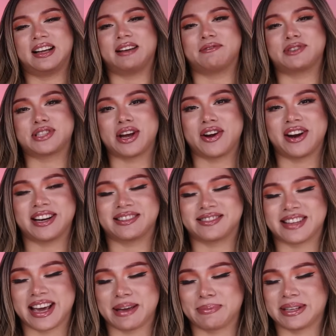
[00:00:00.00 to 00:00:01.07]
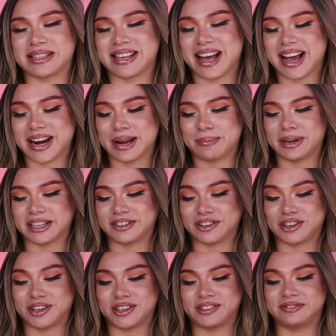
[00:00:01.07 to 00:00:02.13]
I'm sorry to say, Miss Hannah, but
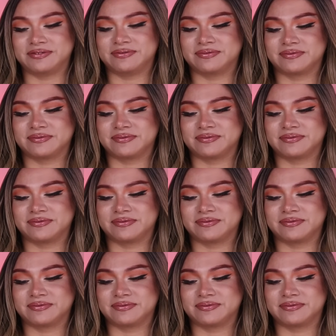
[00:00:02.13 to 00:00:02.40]
girl,